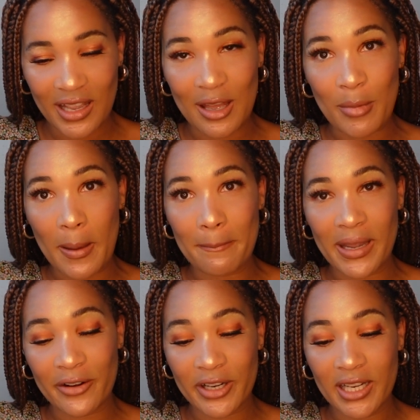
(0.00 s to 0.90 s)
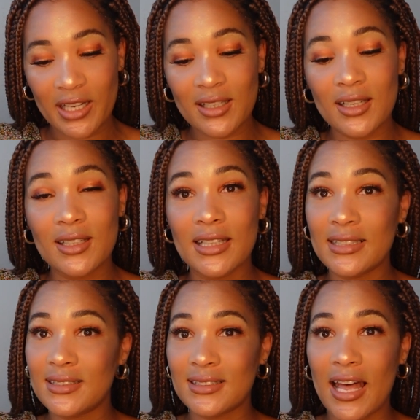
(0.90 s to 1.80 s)
Am I married?
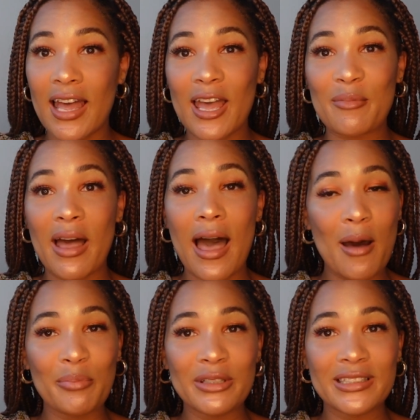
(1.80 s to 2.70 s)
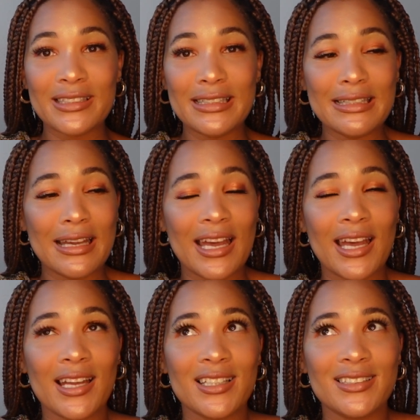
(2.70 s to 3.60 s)
Yes, I am happily
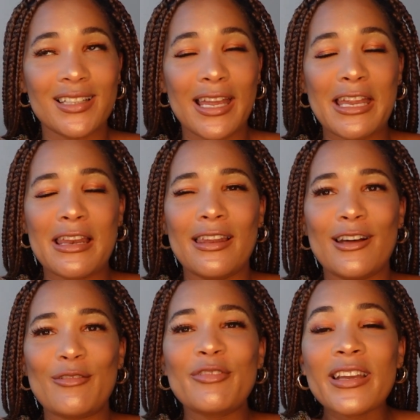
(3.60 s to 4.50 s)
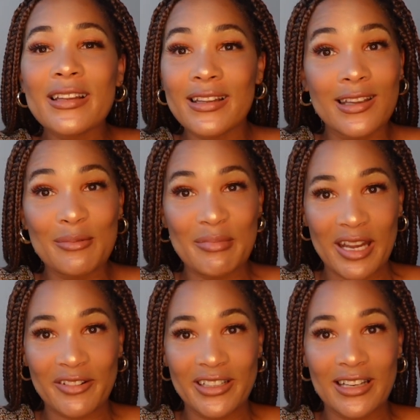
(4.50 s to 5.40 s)
and in lovingly
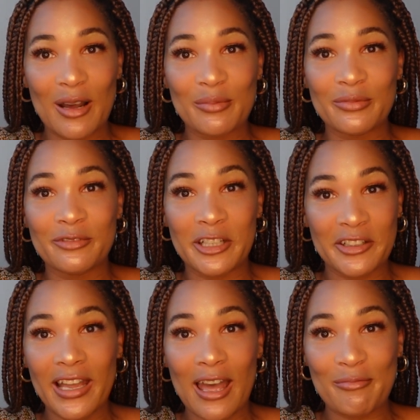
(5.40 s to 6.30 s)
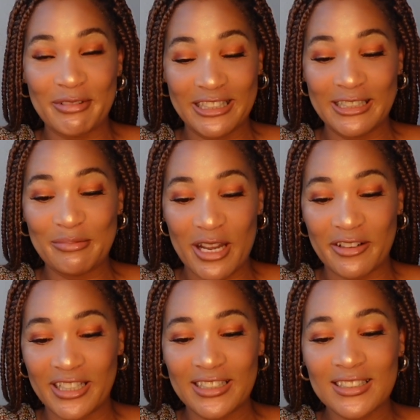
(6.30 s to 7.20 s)
married. I'm very happily
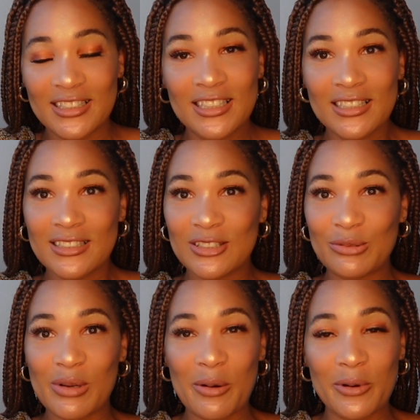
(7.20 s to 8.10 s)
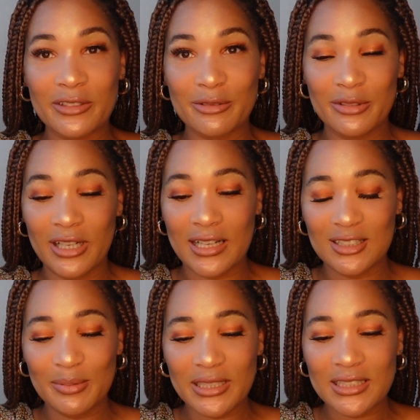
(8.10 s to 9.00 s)
married to my wonderful
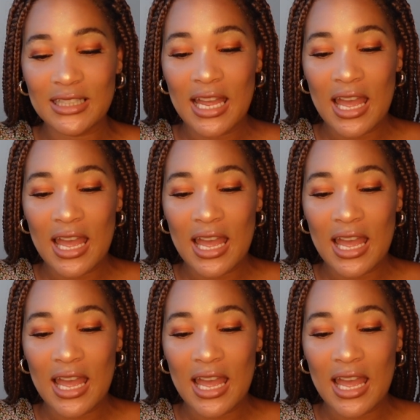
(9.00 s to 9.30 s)
husband.